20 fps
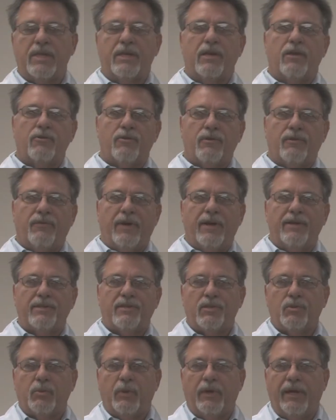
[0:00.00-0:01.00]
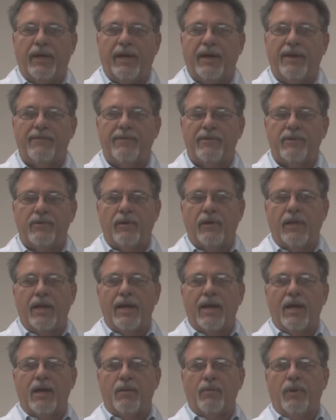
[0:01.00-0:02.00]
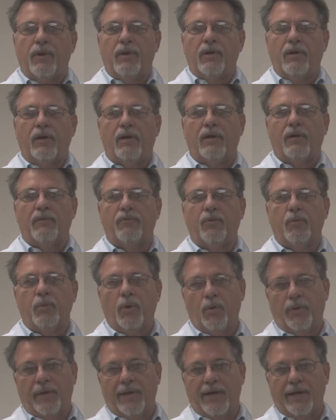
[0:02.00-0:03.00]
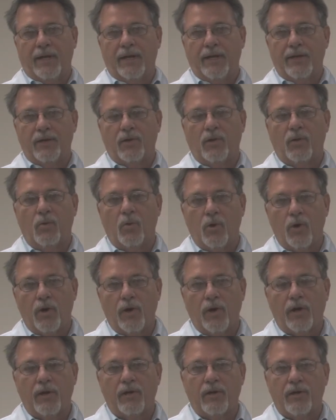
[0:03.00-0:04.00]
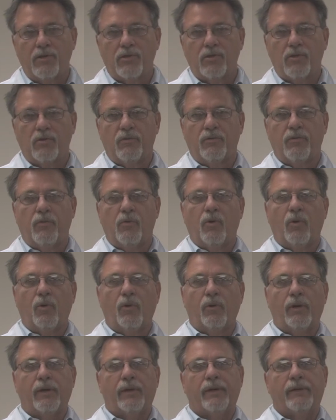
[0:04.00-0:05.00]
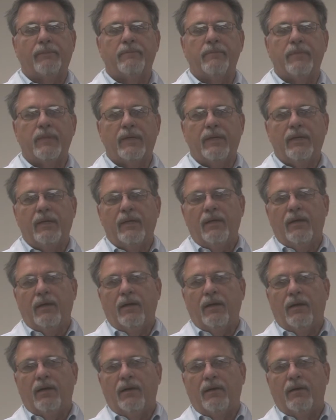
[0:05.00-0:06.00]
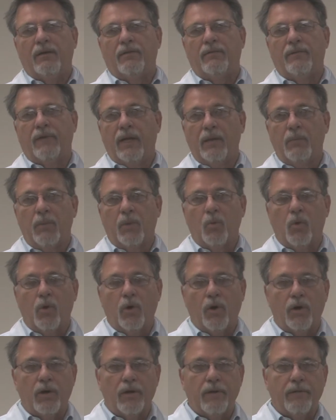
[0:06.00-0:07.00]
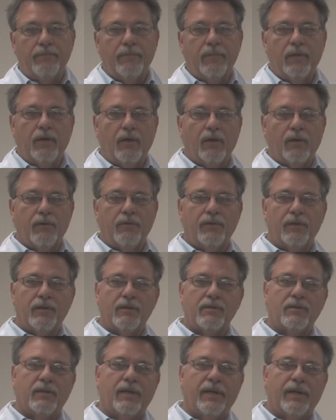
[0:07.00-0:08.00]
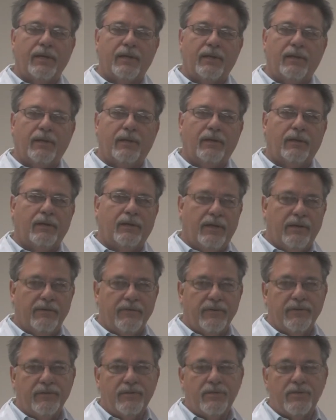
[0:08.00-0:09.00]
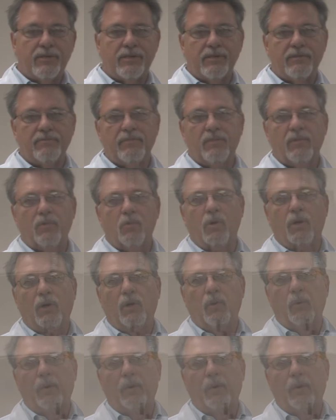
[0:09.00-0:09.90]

of the other devices we have in the lab for both analytical work and also for development work are things like ovens, where